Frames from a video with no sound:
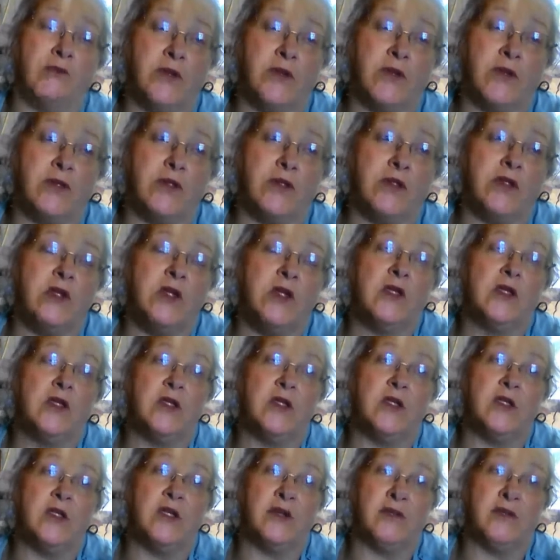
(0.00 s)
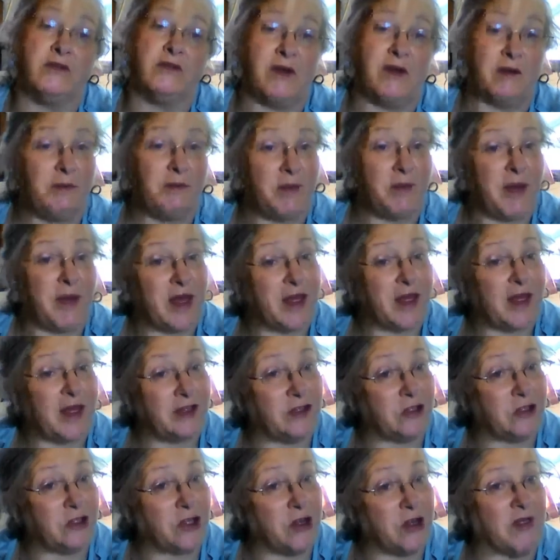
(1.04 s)
to see if that package had come in,
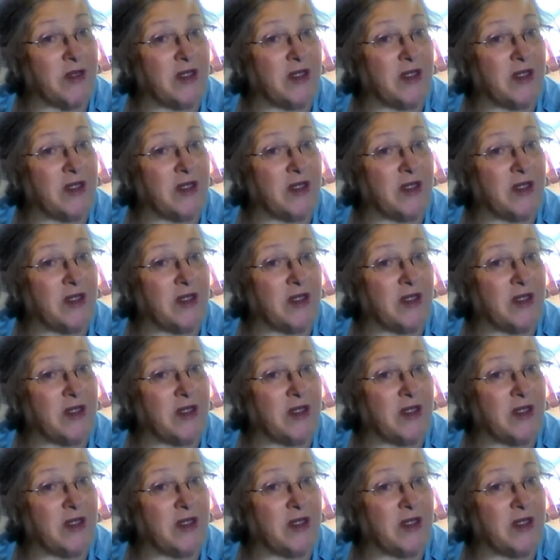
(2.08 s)
Linda.